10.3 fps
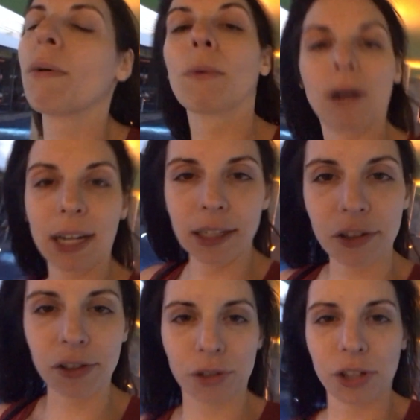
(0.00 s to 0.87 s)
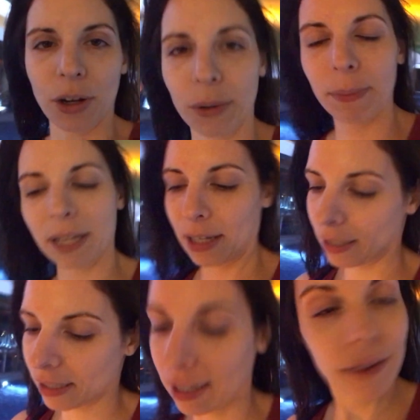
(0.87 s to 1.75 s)
when we're walking into the show
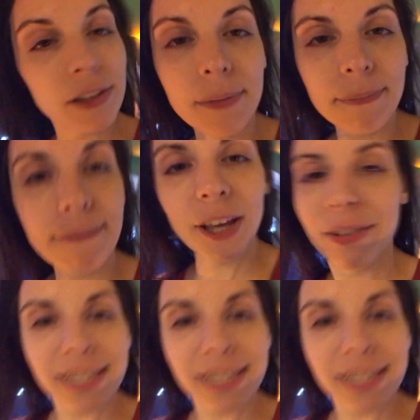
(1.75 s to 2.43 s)
because I haven't, you haven't